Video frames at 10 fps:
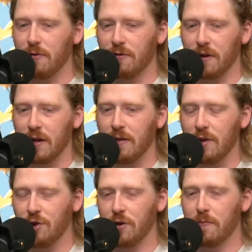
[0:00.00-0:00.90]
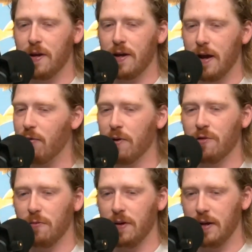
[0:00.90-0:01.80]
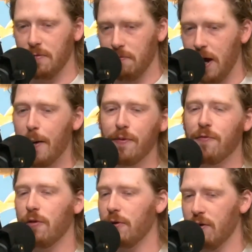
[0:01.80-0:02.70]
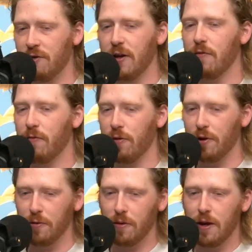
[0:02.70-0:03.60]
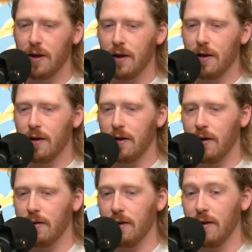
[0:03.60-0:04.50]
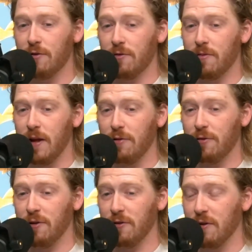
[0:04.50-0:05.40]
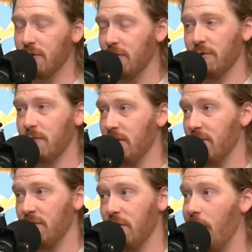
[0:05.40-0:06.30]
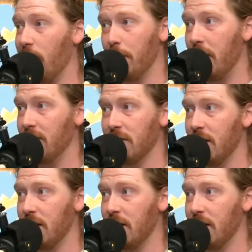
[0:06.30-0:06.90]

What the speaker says: to. Is like everybody should be happy for you, excited for you. It's a startup, and it's